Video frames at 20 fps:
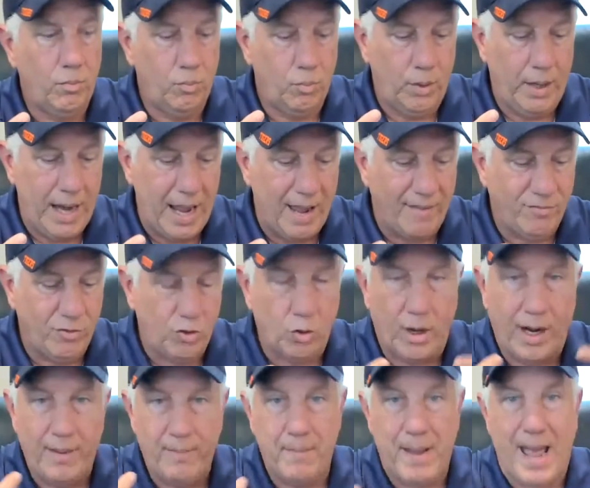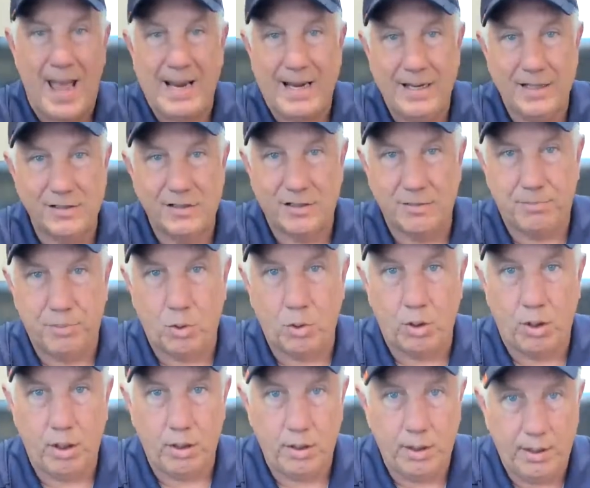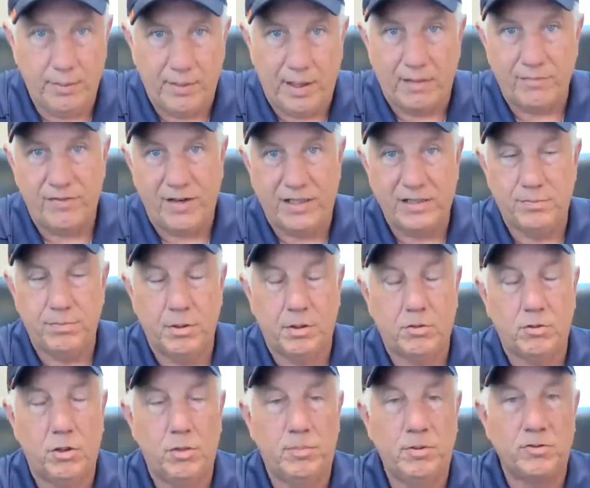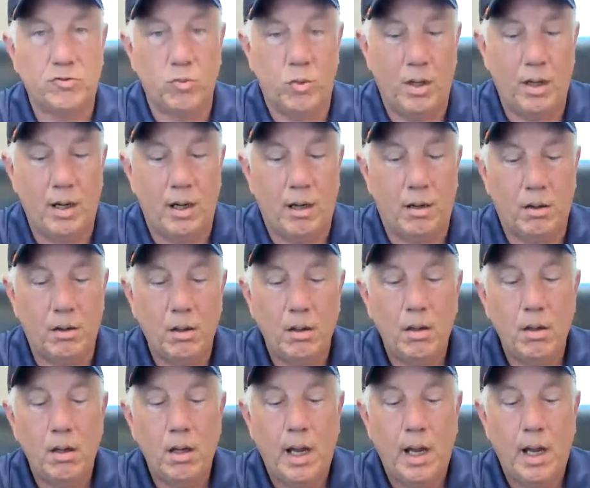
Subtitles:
we have great back-end support in that Facebook group as well,